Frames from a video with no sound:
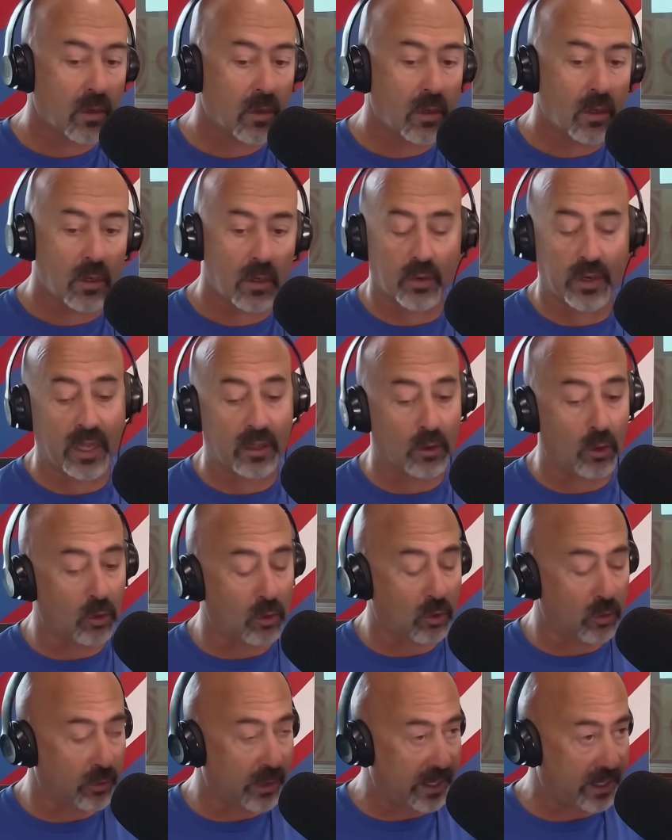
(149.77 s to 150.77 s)
going on
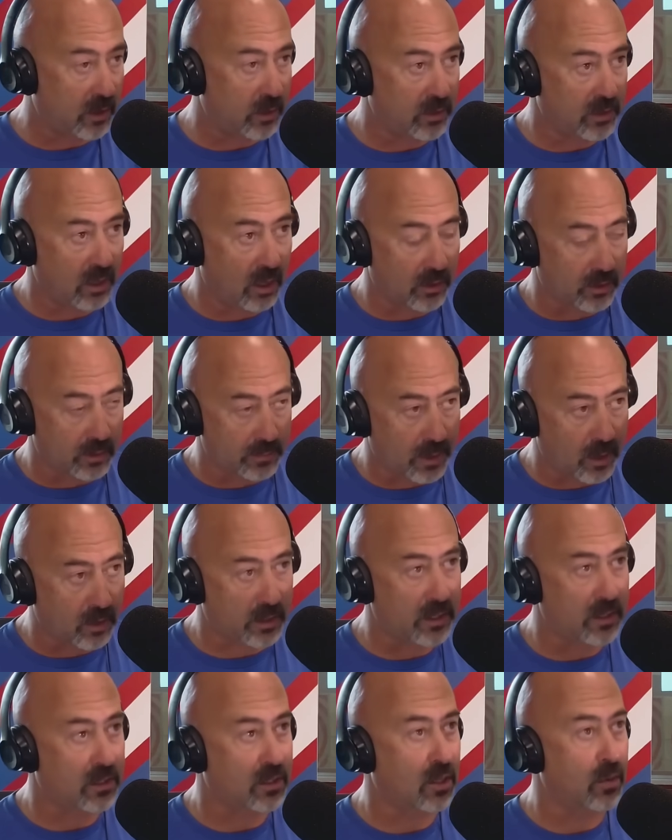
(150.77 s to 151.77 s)
local radio, other
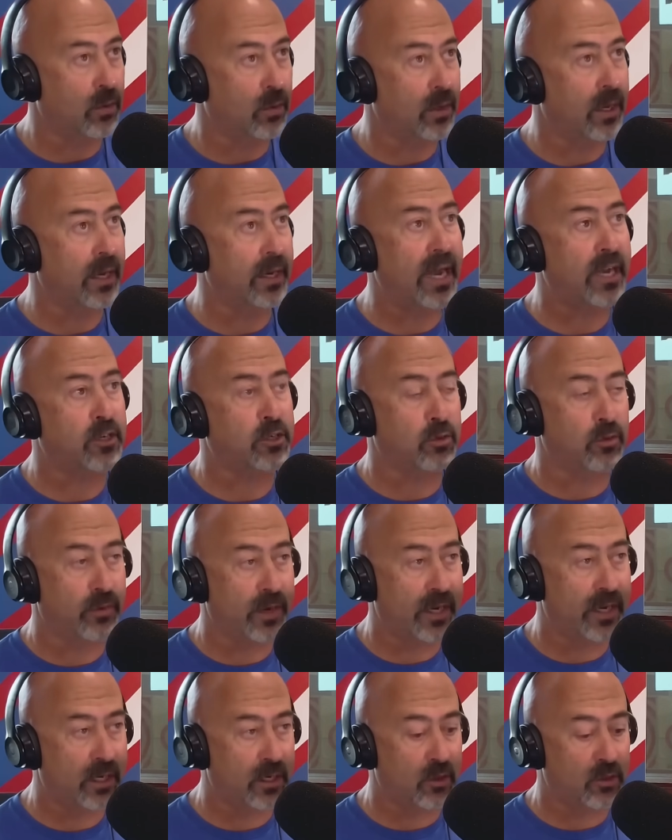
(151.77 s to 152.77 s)
markets, going on national
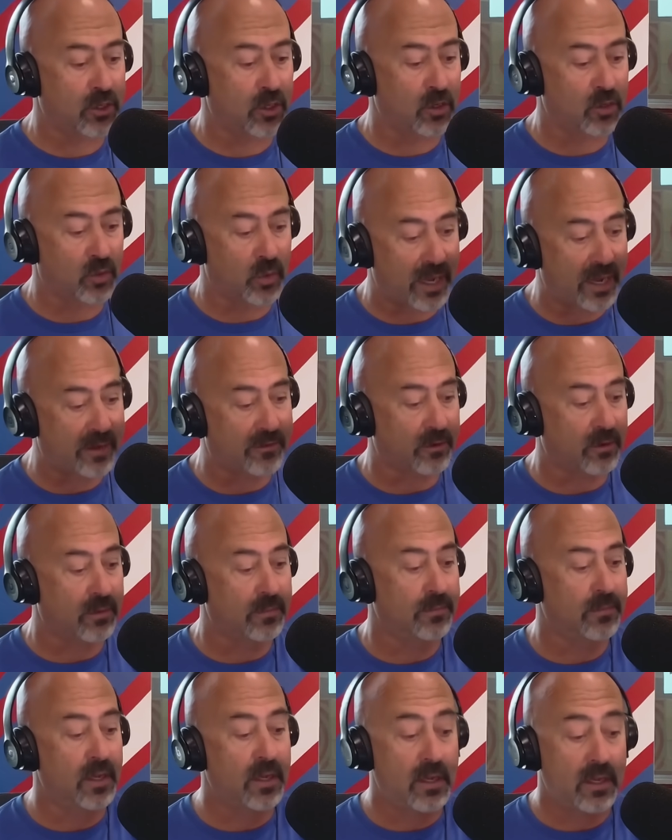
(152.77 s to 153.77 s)
radio shows, whatever,
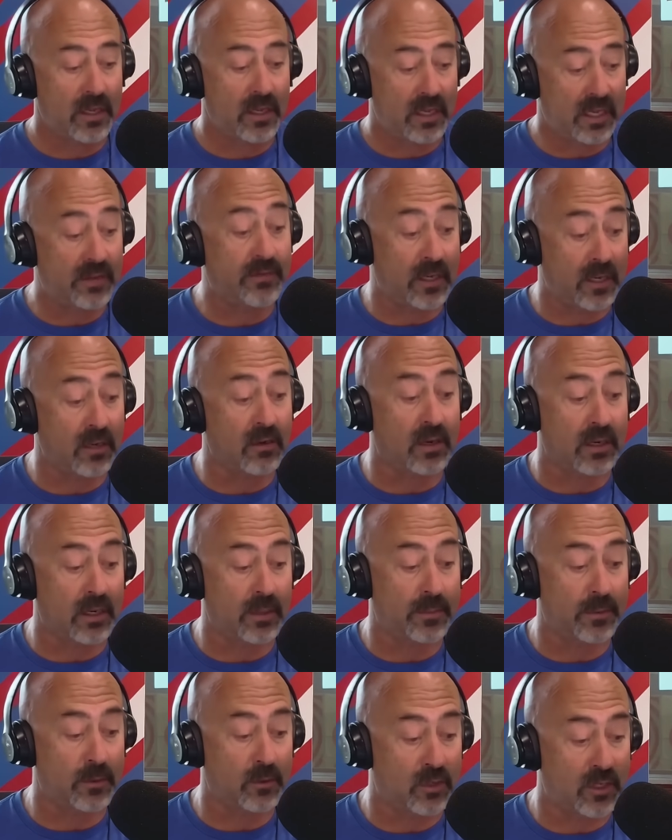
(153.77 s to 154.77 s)
even here on
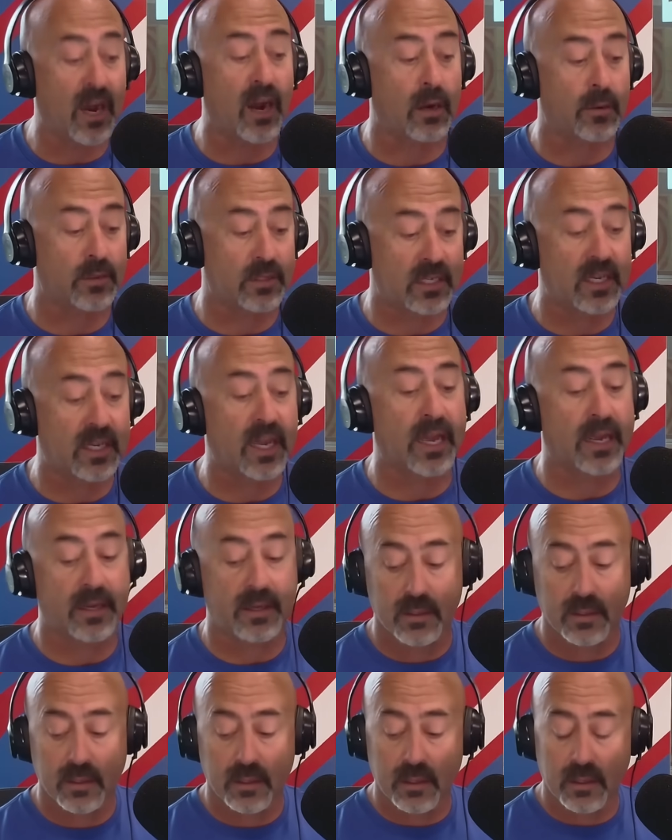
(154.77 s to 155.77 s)
WGR, I would say,
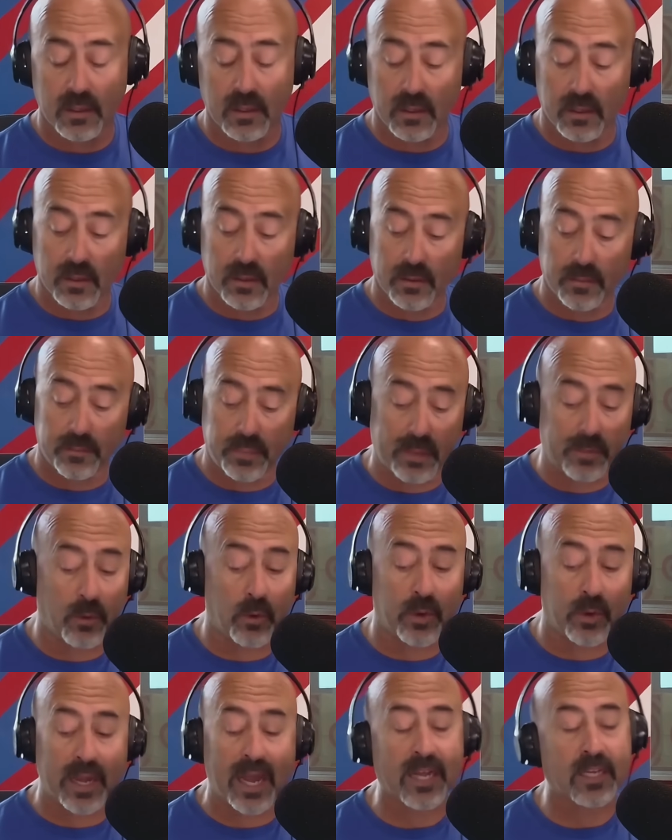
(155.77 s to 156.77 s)
people
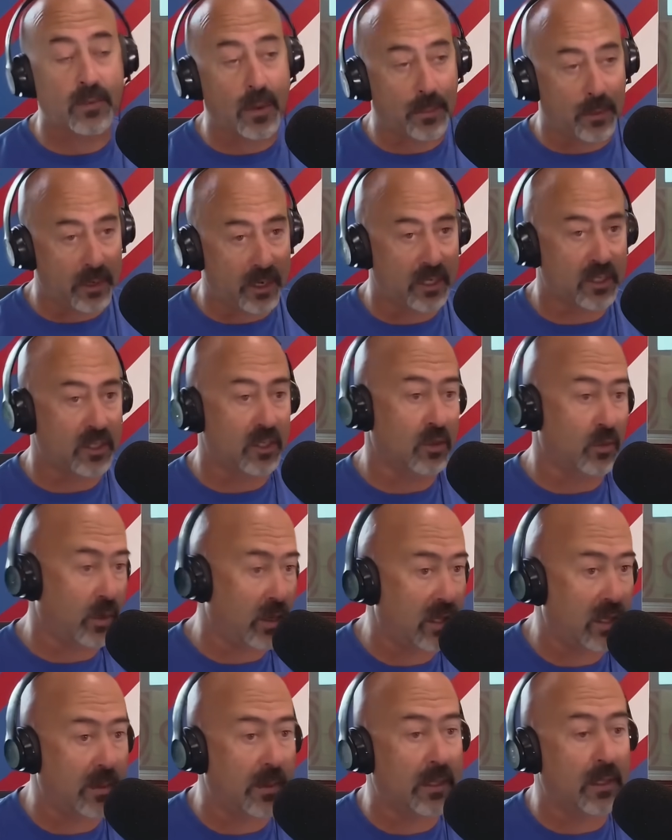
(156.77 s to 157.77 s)
would ask about predictions. What do
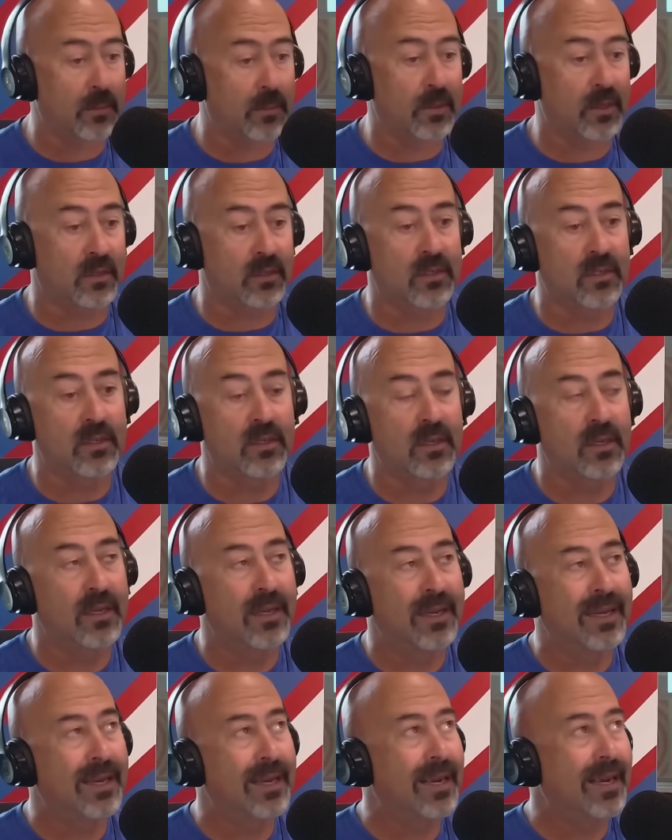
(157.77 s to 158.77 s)
you think about the Bills?
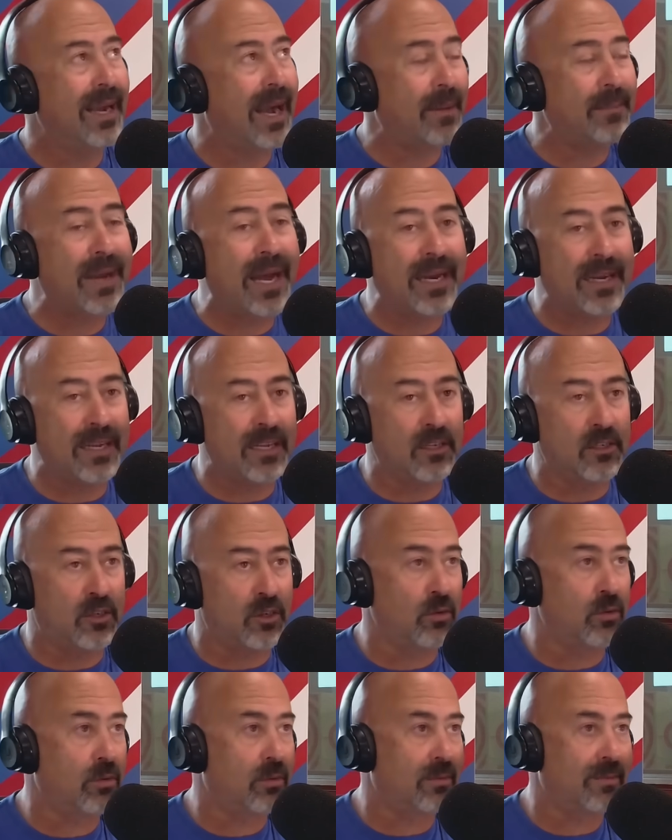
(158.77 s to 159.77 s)
I'm not
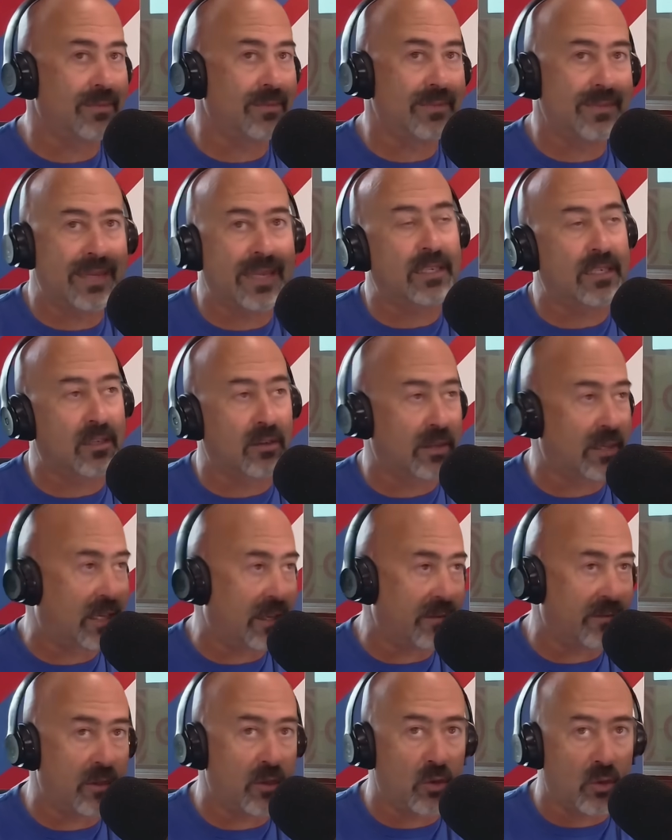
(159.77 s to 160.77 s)
into necessarily
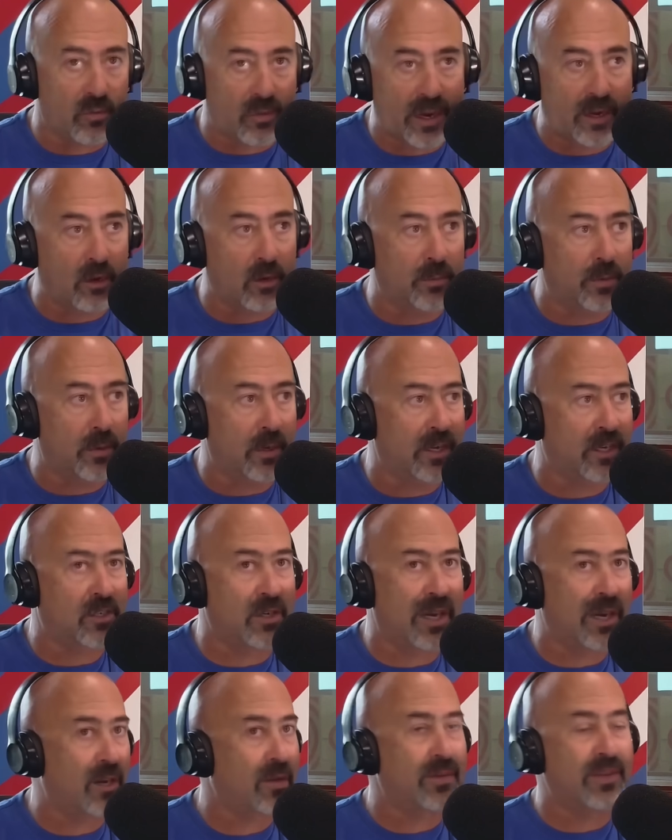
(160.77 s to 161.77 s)
giving you a record
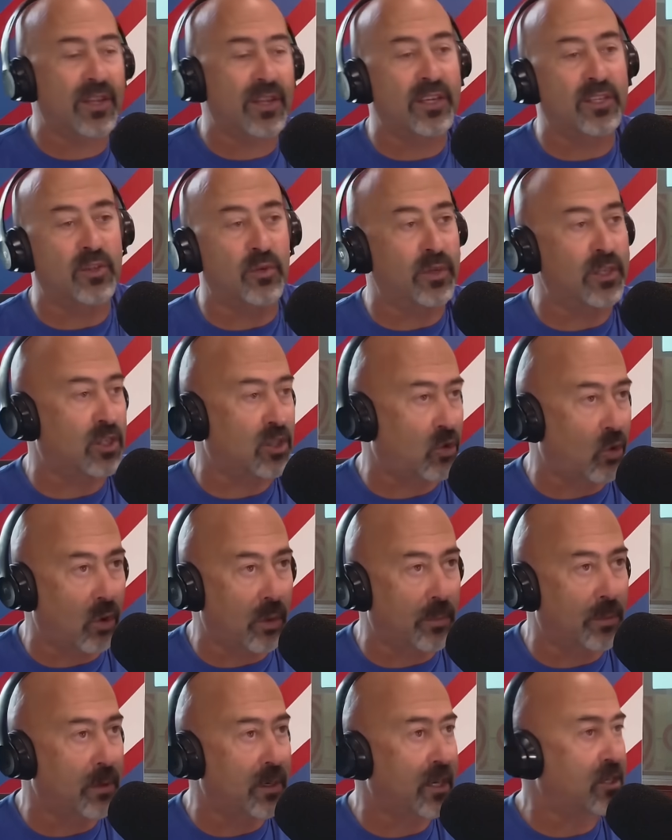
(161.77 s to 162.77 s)
prediction. I don't even like doing score
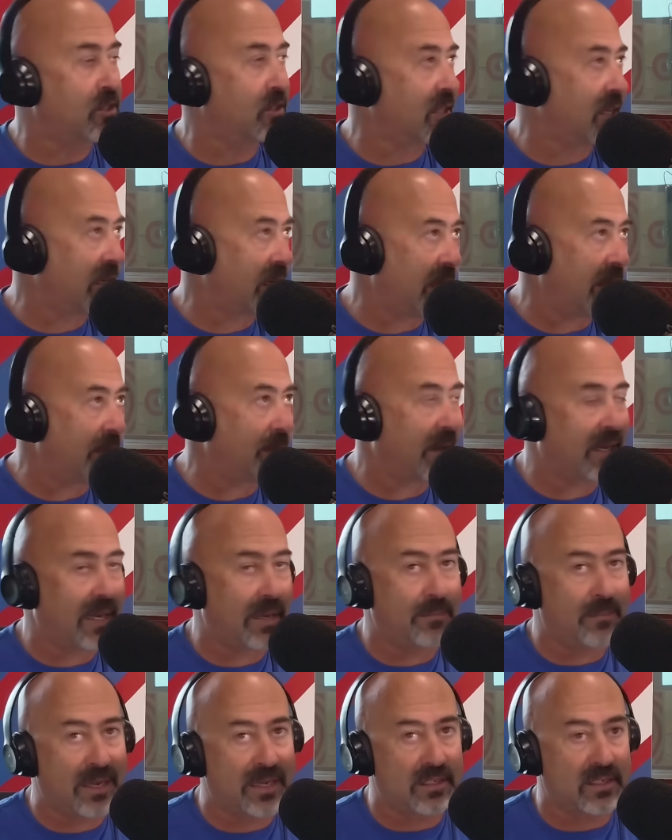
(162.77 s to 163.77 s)
predictions on a
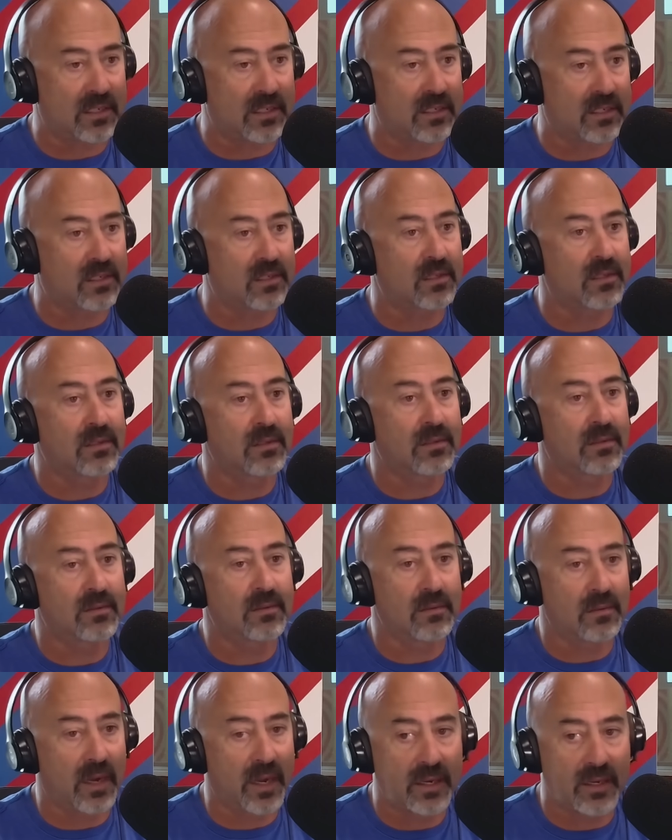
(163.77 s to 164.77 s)
game-by-game basis,
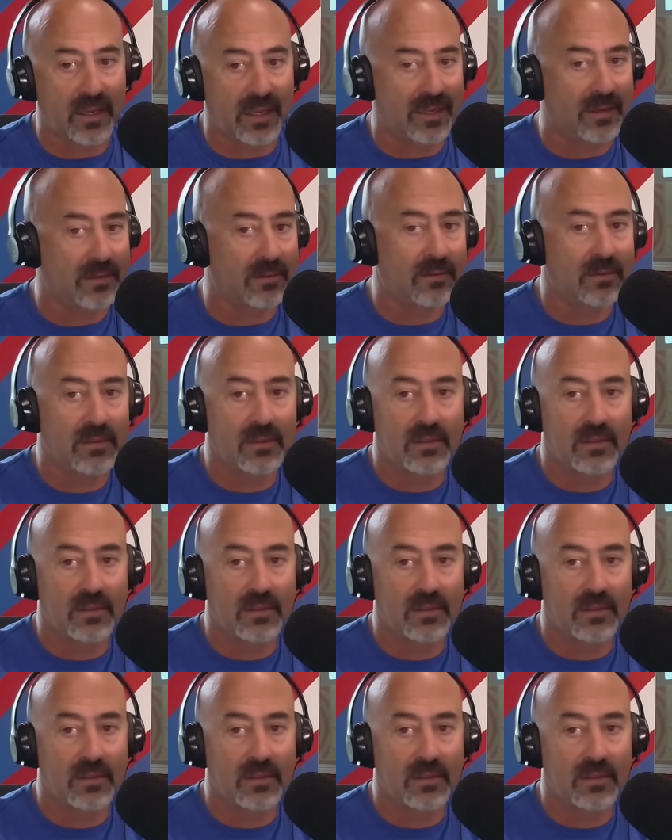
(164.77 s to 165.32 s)
right? And